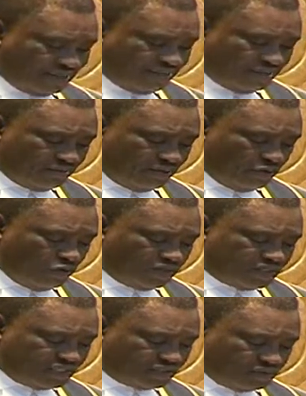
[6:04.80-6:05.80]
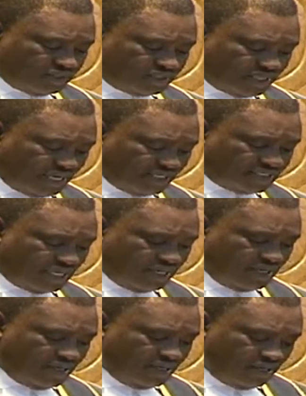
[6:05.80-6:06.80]
any member who wishes to discuss
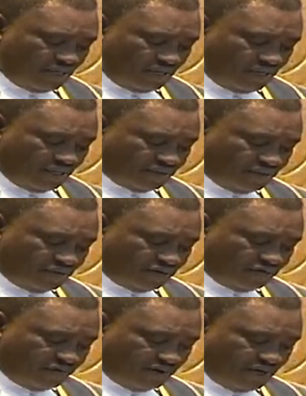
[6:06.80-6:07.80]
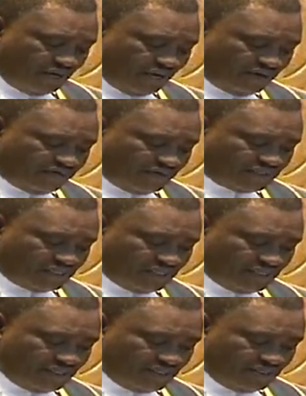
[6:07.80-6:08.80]
and or refer
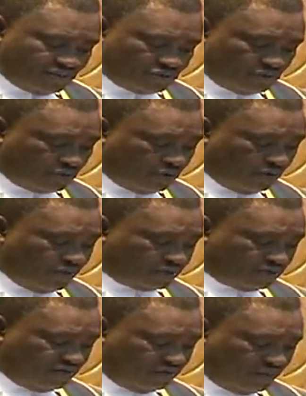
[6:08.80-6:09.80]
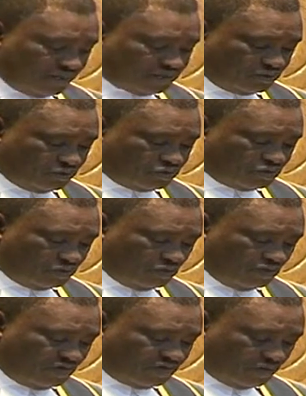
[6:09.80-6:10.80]
adversely to the conduct of a person whose
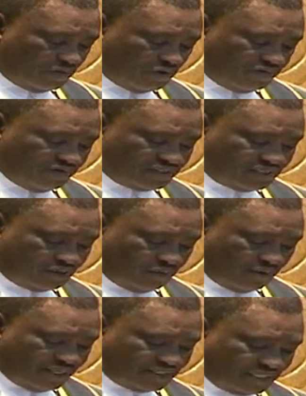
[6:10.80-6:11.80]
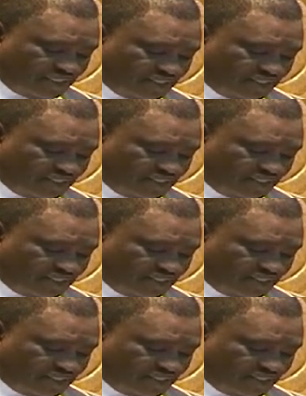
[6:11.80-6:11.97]
removal from office requires a